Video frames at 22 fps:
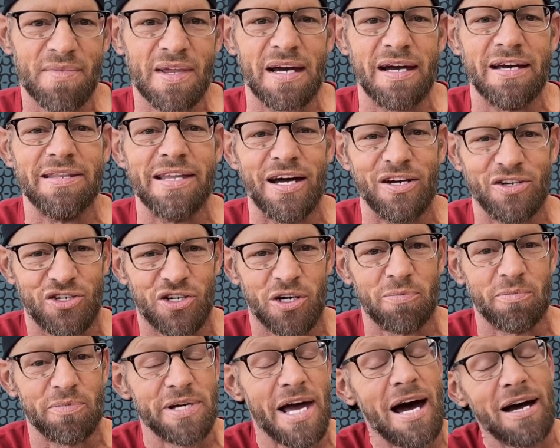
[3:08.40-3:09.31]
And then
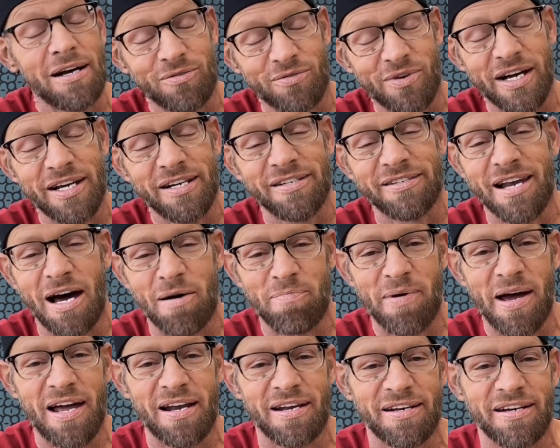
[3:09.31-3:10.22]
not
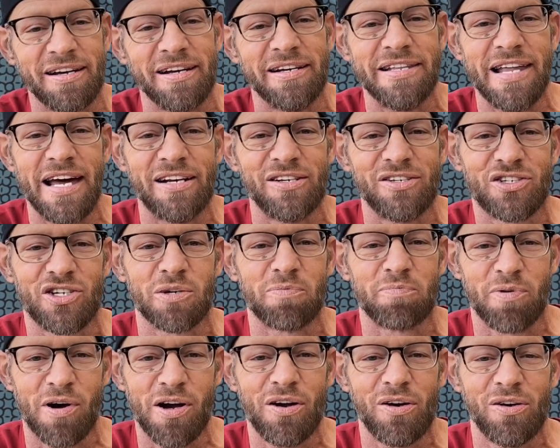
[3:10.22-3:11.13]
bad. Well, and then turned
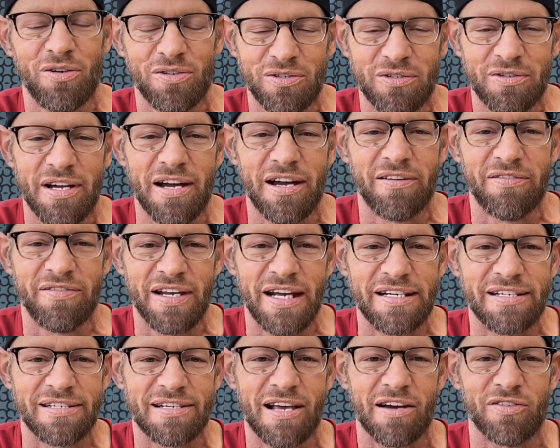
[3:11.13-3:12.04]
pro in
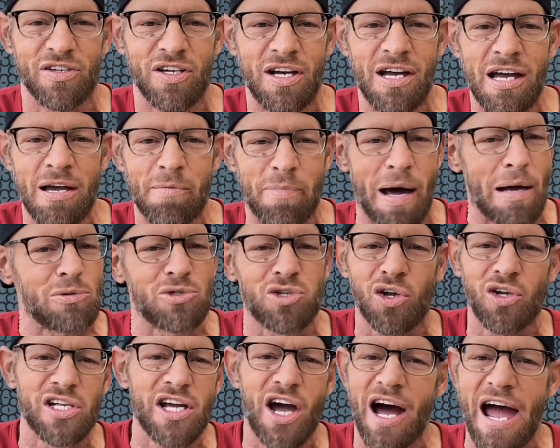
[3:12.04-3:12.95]
97. Yeah, I was
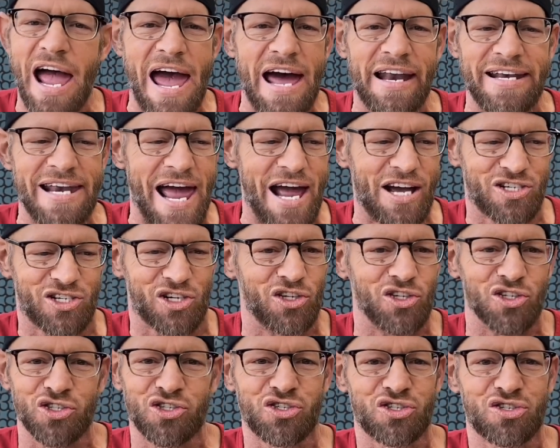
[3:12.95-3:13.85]
only at
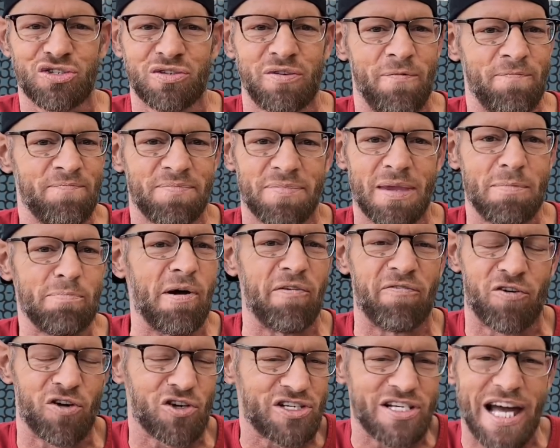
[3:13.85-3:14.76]
Nationals. My
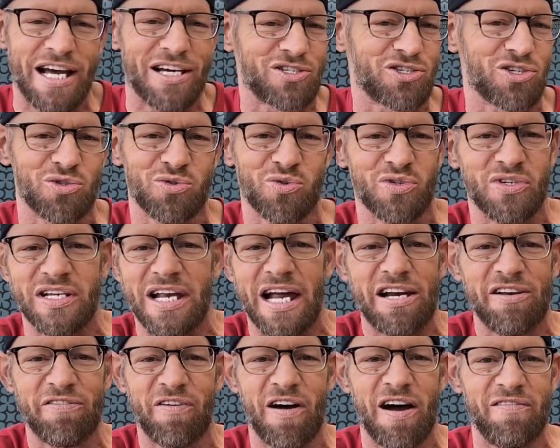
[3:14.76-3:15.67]
first Nationals was in
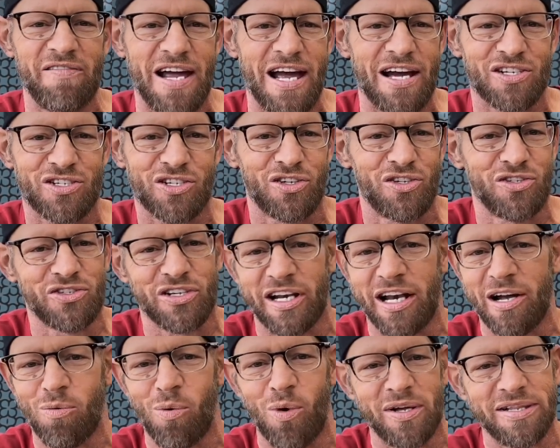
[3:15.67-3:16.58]
95 Nationals, and I
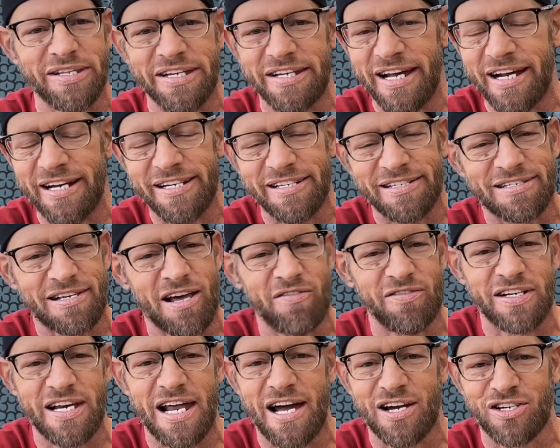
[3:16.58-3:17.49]
won the
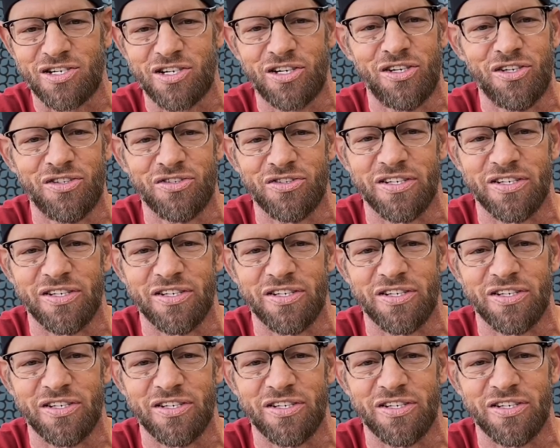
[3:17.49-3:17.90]
97 Nationals.